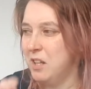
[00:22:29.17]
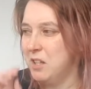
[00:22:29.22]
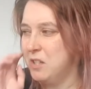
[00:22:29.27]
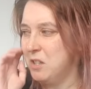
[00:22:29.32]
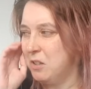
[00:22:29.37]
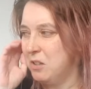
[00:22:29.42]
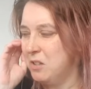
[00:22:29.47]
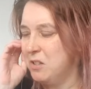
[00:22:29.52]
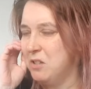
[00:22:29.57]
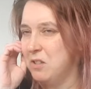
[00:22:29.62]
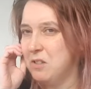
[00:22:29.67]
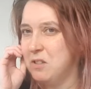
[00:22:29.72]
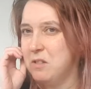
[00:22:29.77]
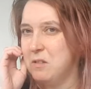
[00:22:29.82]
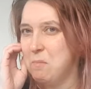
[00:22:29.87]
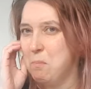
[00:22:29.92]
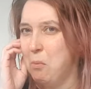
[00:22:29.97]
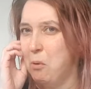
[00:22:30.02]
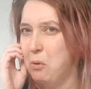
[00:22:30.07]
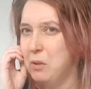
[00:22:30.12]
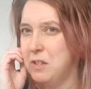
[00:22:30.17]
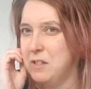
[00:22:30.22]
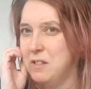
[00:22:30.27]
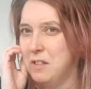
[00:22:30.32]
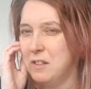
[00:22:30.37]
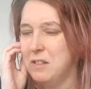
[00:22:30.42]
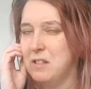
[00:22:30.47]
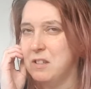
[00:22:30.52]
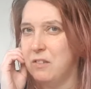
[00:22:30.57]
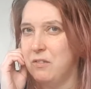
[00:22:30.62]
So it's just
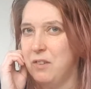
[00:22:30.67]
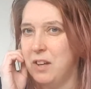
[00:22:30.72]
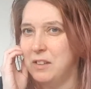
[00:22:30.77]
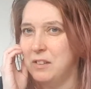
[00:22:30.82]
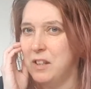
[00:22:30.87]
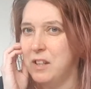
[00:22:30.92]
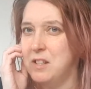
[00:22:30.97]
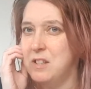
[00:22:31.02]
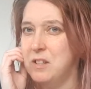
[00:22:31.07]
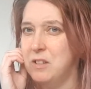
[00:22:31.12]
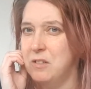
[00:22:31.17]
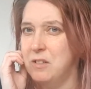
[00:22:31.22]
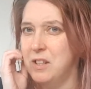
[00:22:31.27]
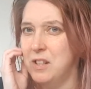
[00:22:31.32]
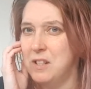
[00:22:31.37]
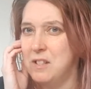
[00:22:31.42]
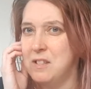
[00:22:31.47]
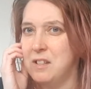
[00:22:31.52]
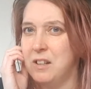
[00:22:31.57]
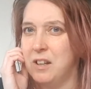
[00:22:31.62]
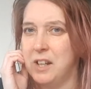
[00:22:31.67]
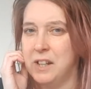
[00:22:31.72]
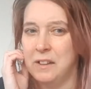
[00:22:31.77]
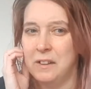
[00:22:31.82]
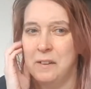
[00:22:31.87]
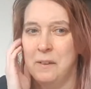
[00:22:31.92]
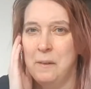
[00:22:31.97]
pointing to the fact that I do need to like